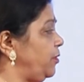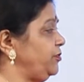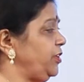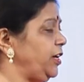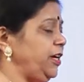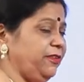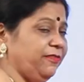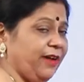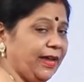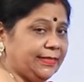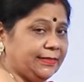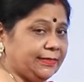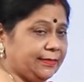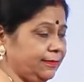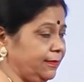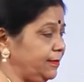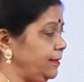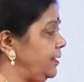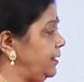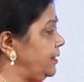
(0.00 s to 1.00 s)
of the
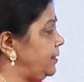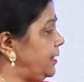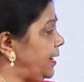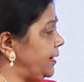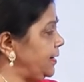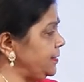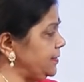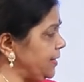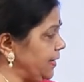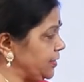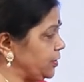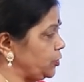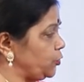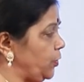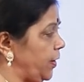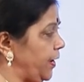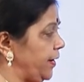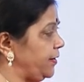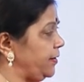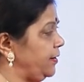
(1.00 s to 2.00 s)
divisor, that is x
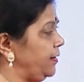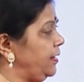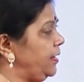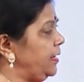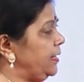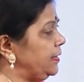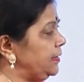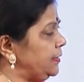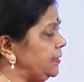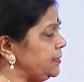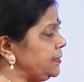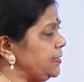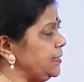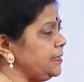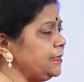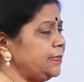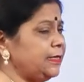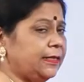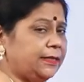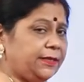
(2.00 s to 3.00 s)
square. This
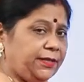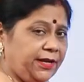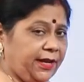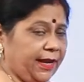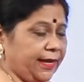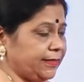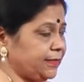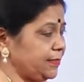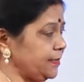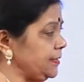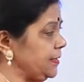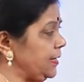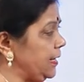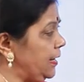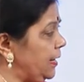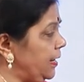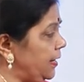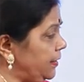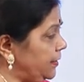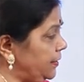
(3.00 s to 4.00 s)
is 3x.
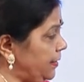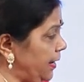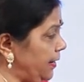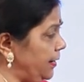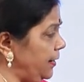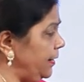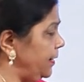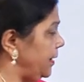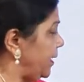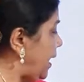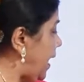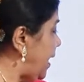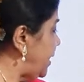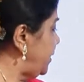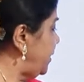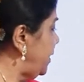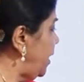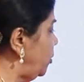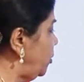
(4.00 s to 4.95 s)
Then carry